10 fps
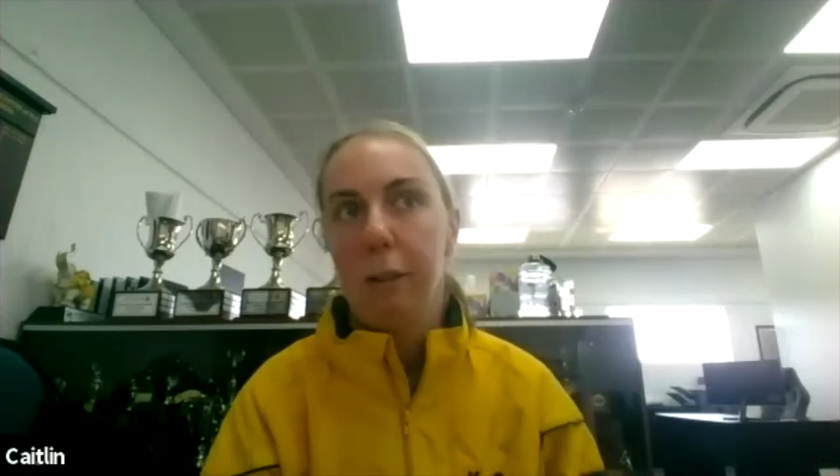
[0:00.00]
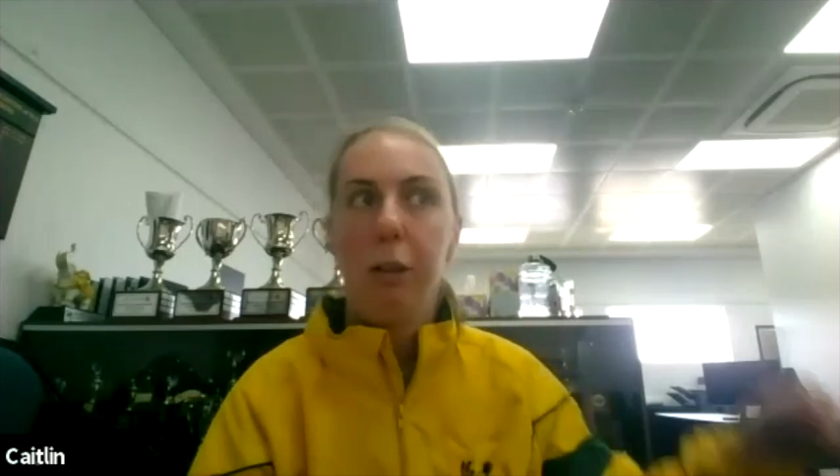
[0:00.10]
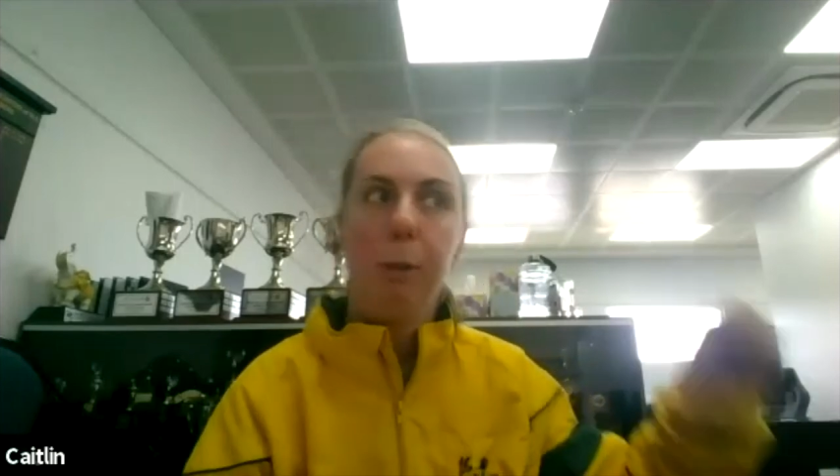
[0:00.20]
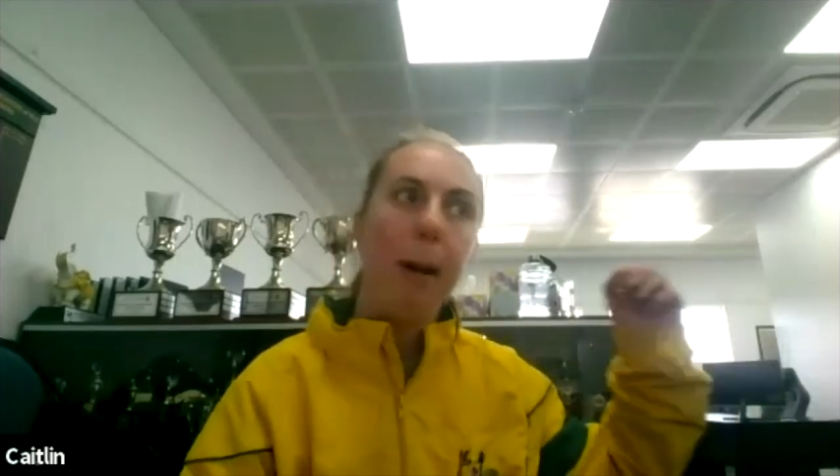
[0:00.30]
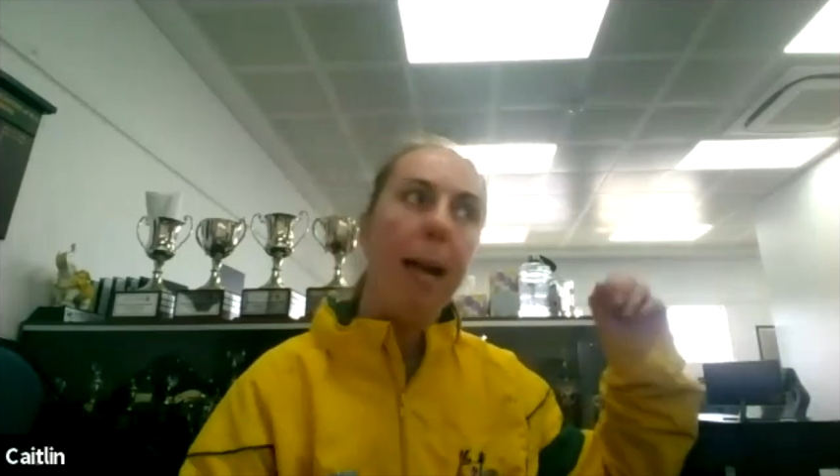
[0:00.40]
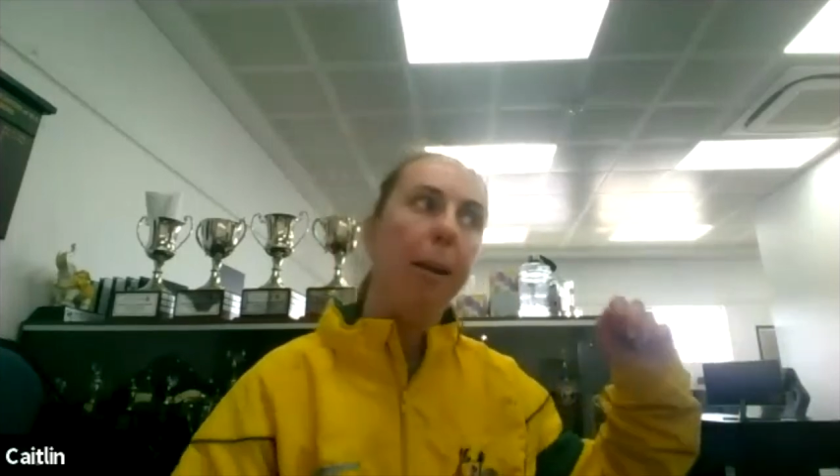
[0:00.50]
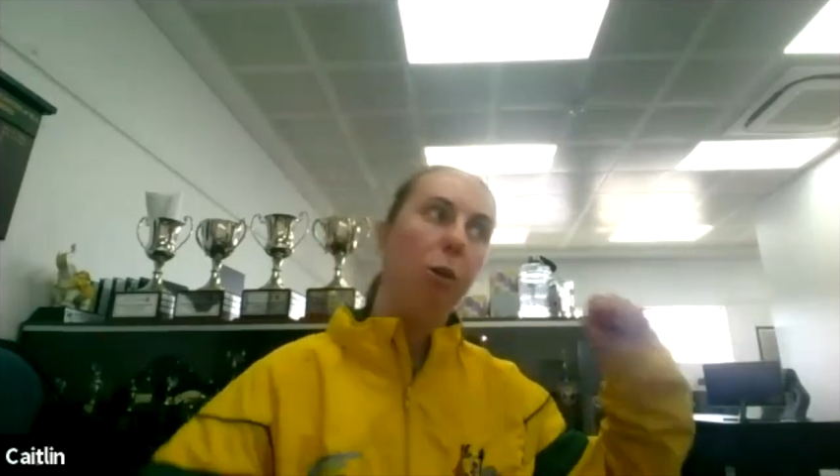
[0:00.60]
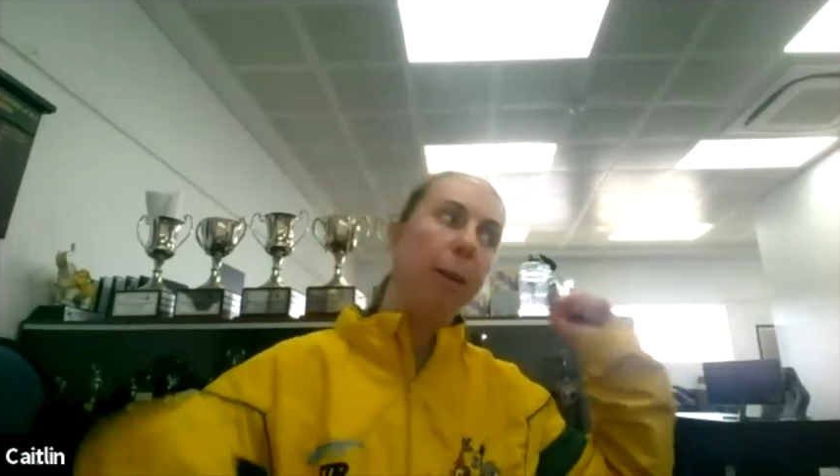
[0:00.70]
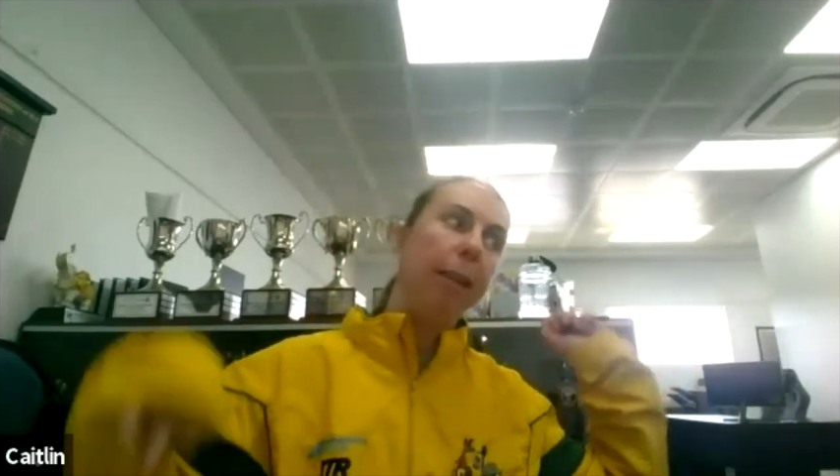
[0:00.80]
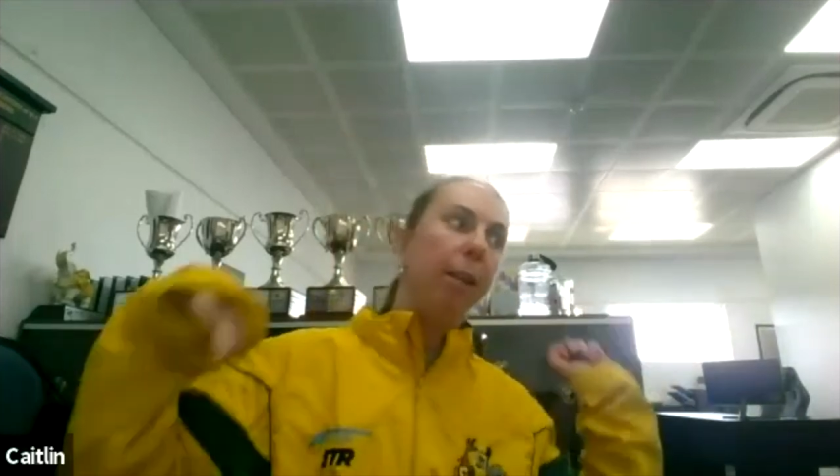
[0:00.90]
to
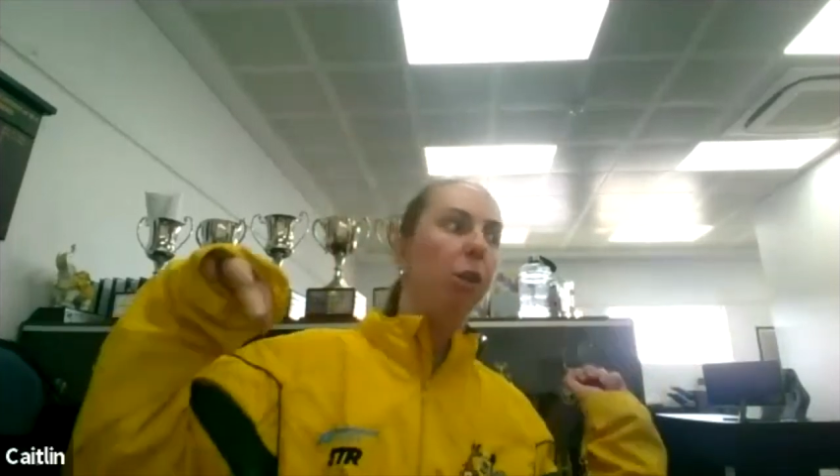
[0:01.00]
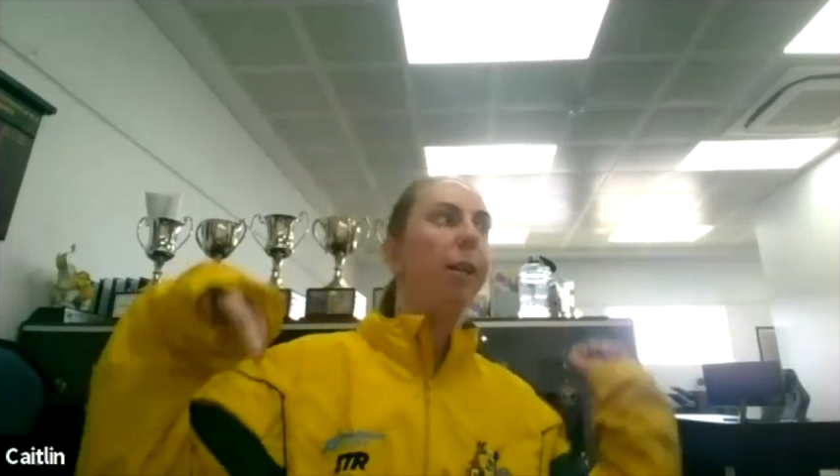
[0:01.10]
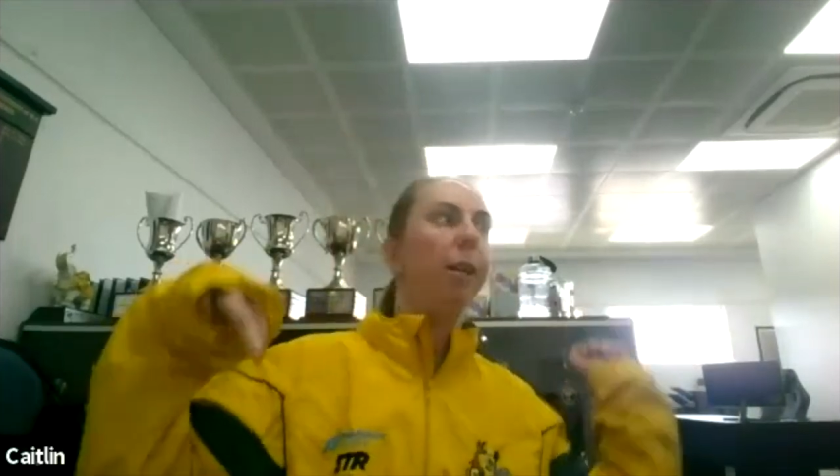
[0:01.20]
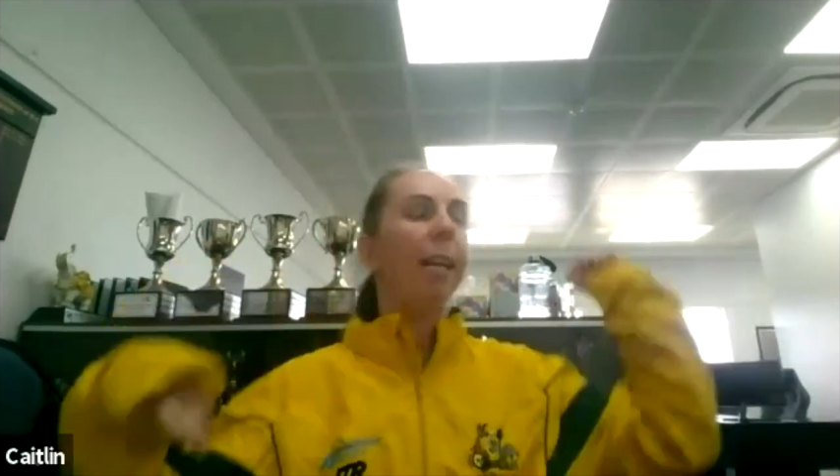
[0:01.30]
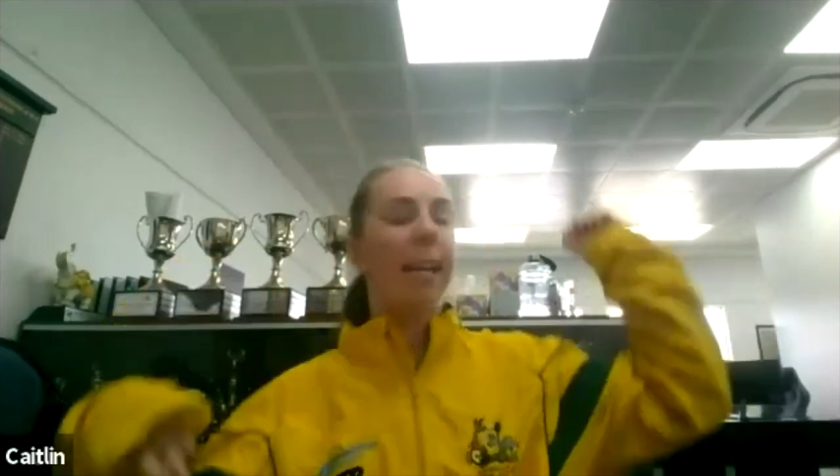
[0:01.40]
balance when they're doing